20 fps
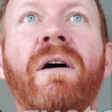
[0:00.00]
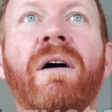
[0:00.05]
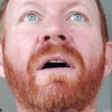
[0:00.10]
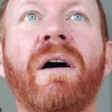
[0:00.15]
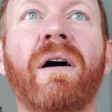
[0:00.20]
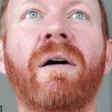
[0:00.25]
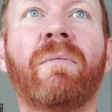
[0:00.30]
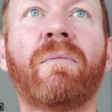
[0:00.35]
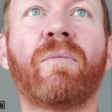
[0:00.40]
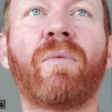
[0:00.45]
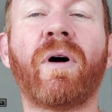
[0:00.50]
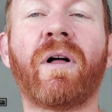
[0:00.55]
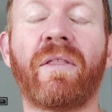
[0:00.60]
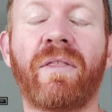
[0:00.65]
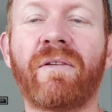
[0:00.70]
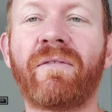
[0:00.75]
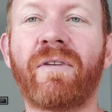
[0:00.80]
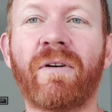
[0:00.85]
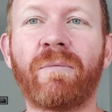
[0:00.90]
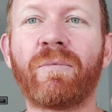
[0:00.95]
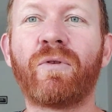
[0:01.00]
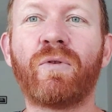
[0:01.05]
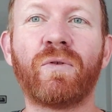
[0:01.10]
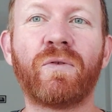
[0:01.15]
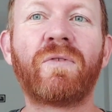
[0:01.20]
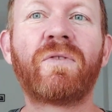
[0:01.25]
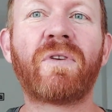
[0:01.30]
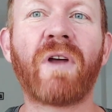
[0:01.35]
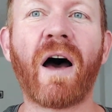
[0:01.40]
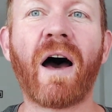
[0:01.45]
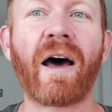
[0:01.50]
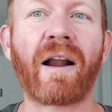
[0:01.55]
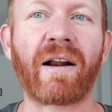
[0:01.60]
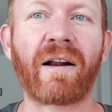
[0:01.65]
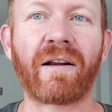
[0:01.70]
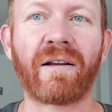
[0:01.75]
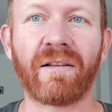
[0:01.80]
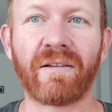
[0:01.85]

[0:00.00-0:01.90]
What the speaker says: the verb gustar,